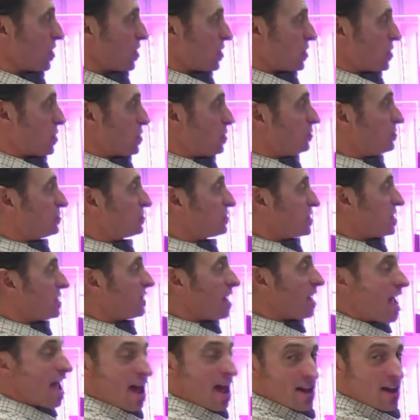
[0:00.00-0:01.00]
you still
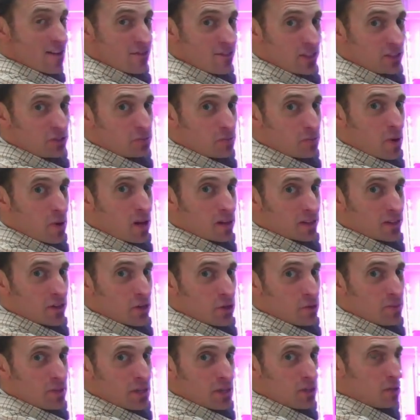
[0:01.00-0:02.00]
have this
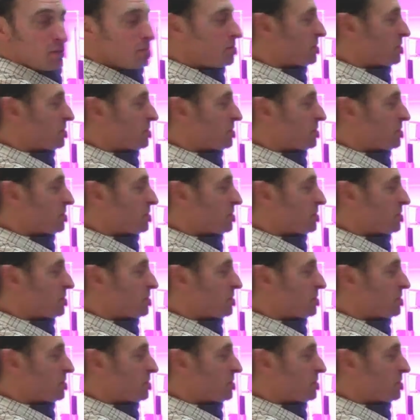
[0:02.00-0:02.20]
polynomial